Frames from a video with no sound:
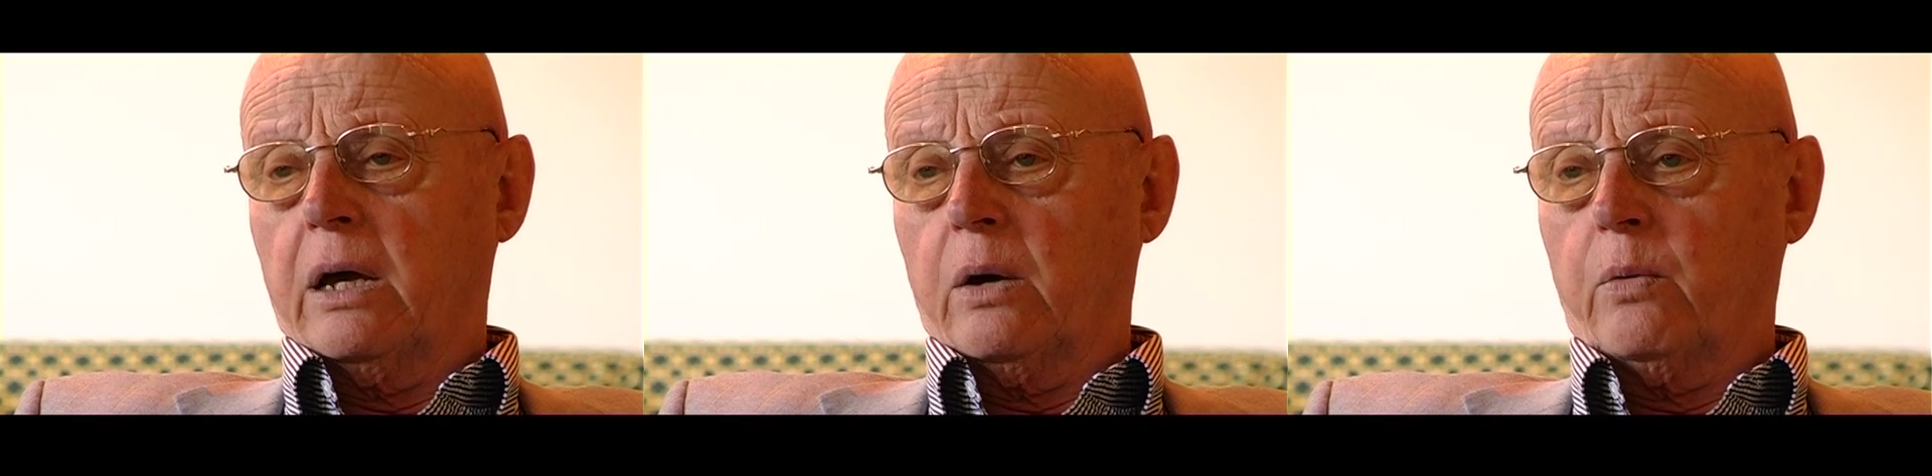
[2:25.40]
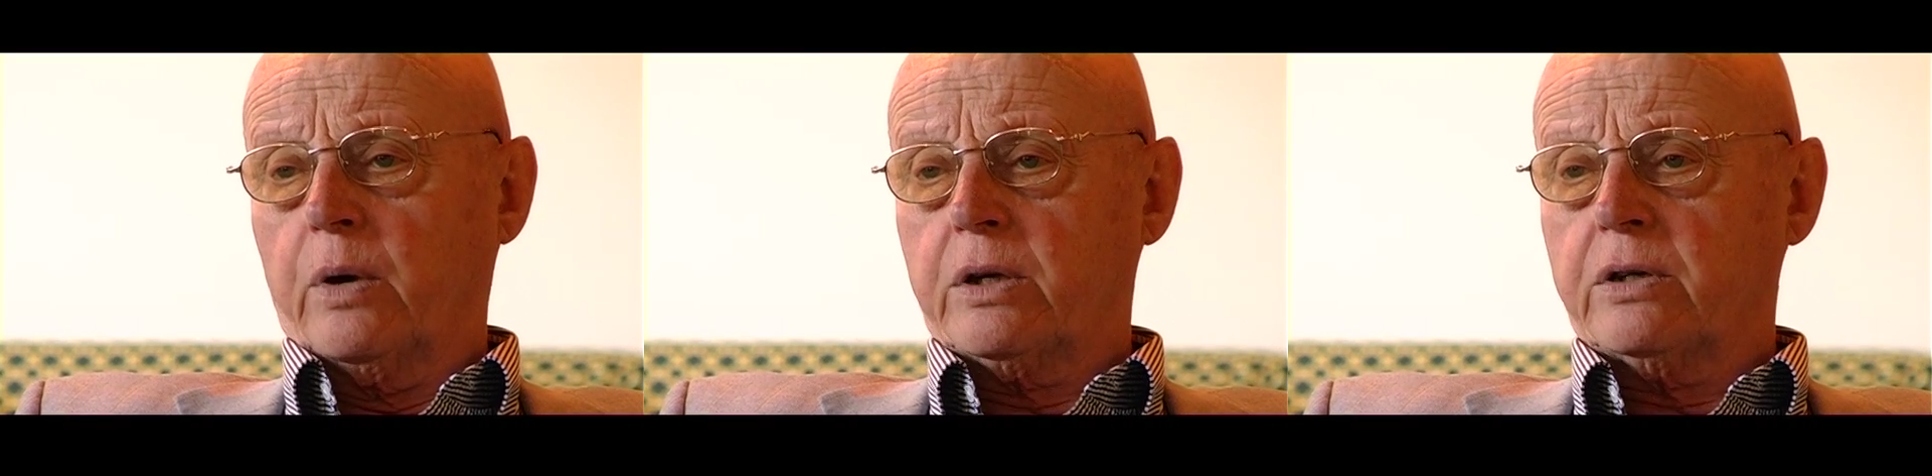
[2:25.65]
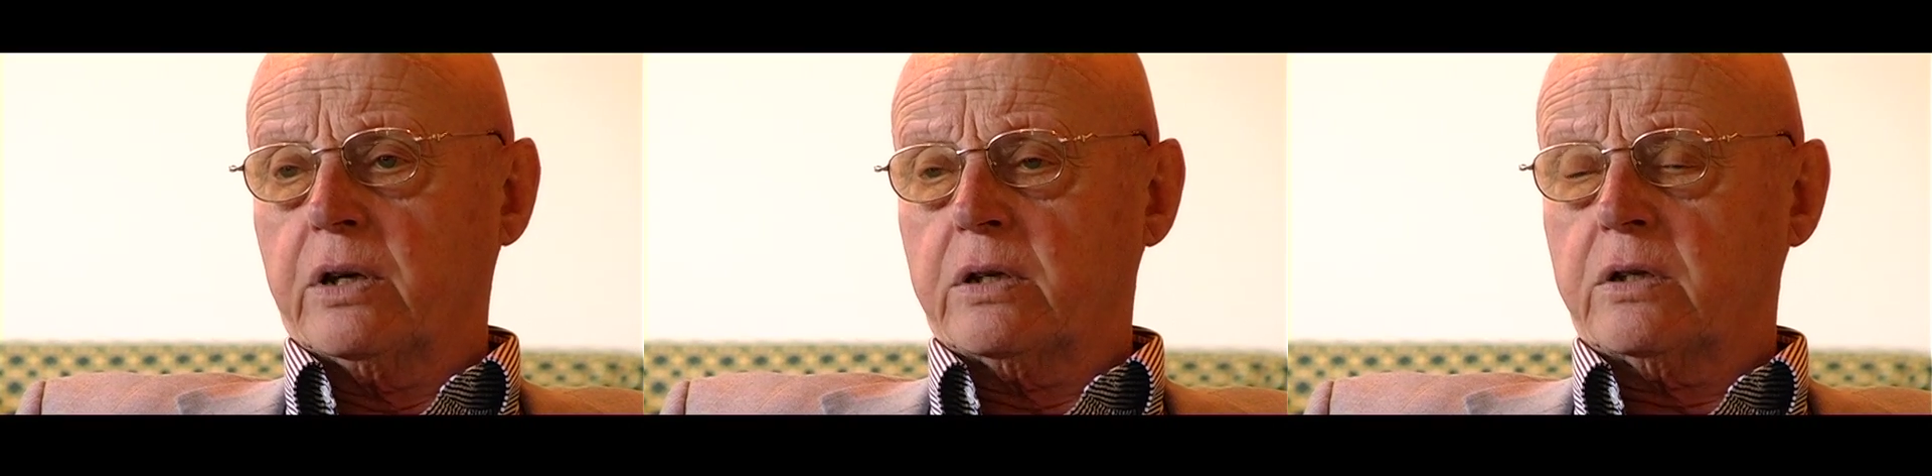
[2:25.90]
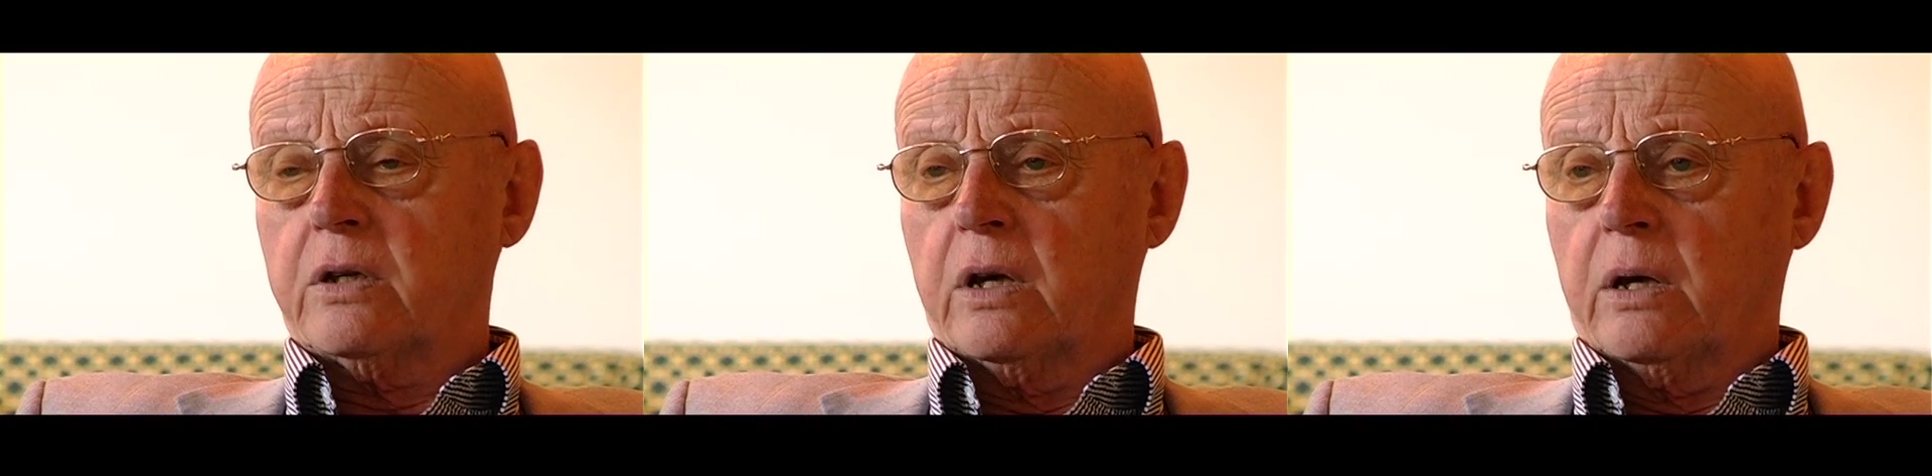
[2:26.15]
which
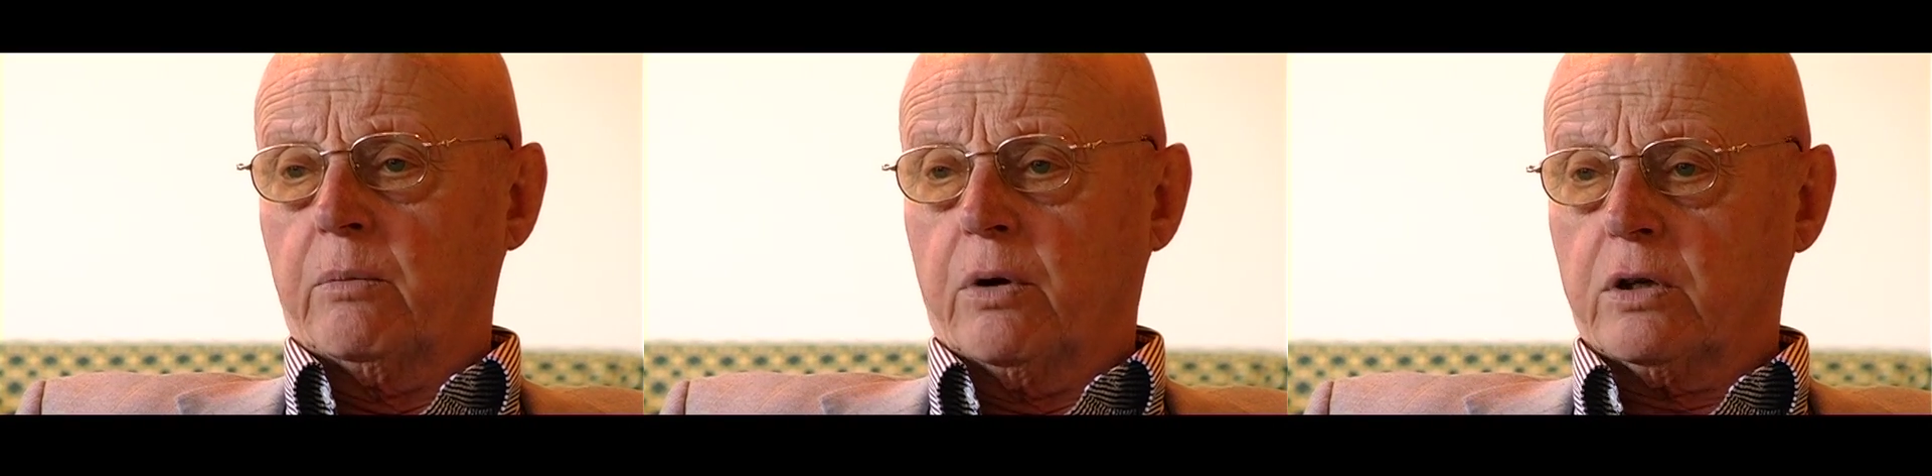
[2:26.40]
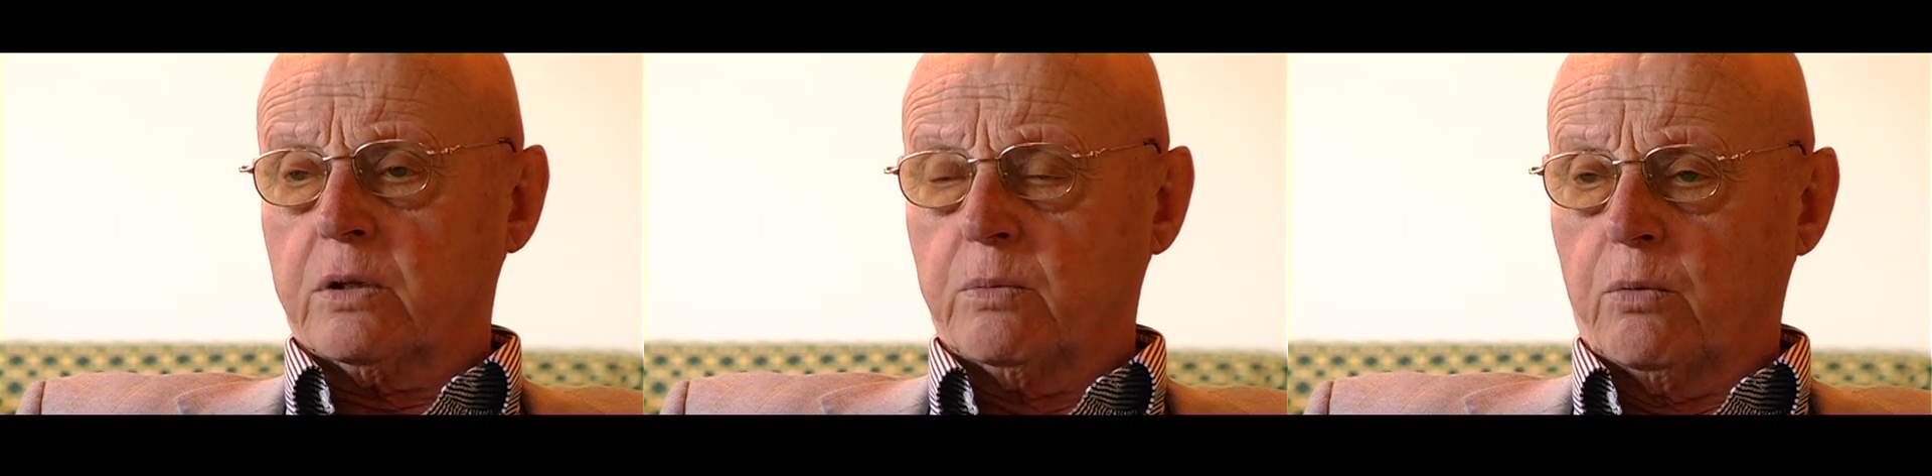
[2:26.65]
is much